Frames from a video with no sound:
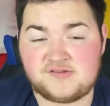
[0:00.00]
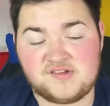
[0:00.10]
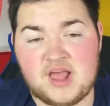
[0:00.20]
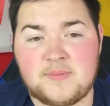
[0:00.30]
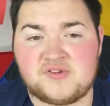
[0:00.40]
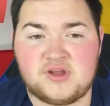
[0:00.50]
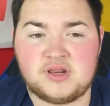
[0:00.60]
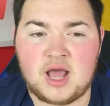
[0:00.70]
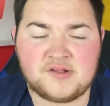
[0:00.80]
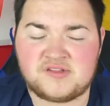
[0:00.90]
It's absolutely
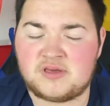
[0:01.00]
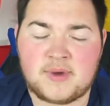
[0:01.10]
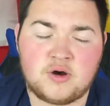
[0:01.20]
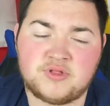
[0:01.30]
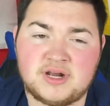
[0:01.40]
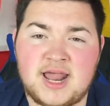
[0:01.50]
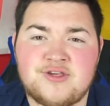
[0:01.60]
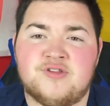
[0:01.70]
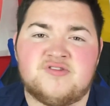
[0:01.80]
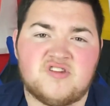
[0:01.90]
nuts. You think about all the
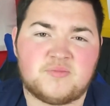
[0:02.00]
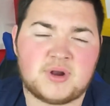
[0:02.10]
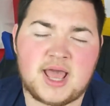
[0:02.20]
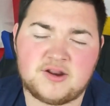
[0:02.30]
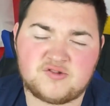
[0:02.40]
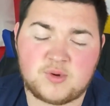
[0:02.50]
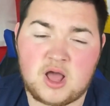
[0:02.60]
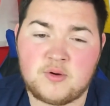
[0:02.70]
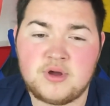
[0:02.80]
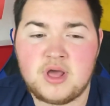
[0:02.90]
legends that have played as
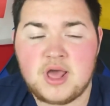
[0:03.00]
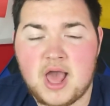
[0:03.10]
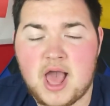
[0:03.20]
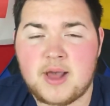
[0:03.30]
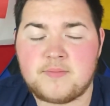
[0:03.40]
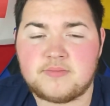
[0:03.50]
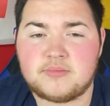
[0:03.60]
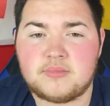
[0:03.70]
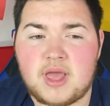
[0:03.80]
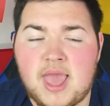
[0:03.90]
well.
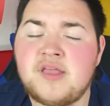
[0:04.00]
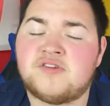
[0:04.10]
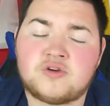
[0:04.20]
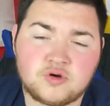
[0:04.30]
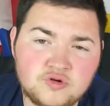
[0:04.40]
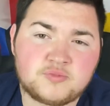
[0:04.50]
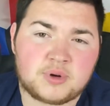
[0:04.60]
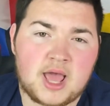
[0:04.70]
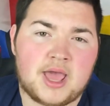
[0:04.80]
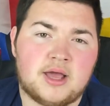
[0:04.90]
He's a good
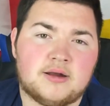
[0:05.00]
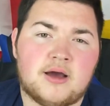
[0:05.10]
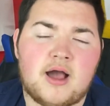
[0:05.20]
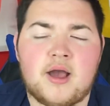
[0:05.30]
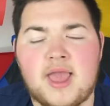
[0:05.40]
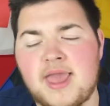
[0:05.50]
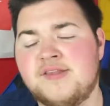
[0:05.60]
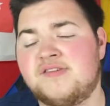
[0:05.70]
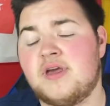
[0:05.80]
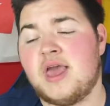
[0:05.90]
player. Like he
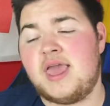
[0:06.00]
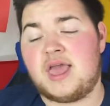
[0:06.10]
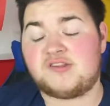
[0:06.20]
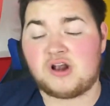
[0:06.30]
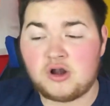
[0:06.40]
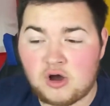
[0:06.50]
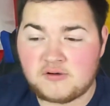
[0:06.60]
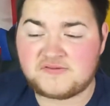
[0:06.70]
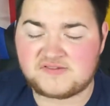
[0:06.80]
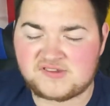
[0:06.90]
gets a lot of
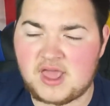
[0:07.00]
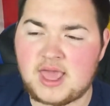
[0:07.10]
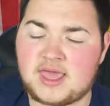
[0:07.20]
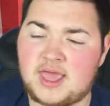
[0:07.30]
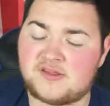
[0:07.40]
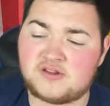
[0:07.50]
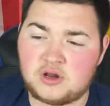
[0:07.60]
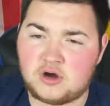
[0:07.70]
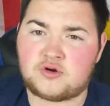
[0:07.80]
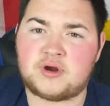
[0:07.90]
stick. He gets a
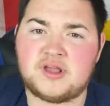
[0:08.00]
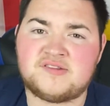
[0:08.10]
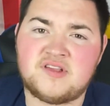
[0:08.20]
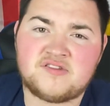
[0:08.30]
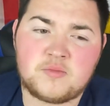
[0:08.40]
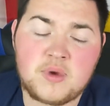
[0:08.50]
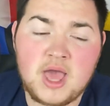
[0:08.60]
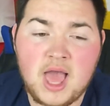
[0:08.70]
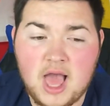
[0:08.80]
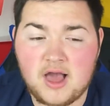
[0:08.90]
lot of criticism.
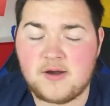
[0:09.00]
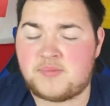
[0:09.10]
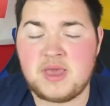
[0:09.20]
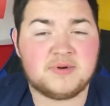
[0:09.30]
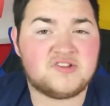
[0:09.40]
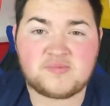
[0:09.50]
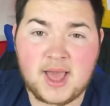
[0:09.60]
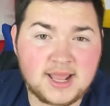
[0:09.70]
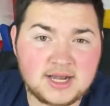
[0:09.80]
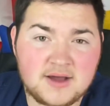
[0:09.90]
People in
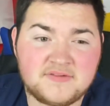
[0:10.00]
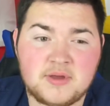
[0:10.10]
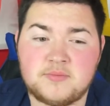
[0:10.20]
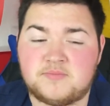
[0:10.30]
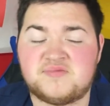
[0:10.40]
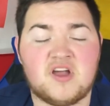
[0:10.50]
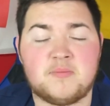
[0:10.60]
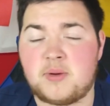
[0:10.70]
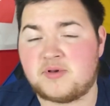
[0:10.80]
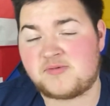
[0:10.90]
Spain love him. Certain
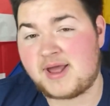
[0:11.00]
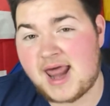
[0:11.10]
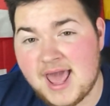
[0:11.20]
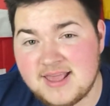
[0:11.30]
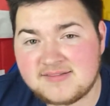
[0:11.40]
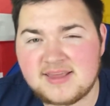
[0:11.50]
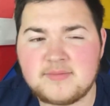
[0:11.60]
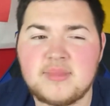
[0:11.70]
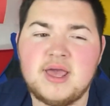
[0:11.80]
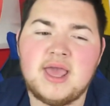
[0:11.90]
people in Spain hate him.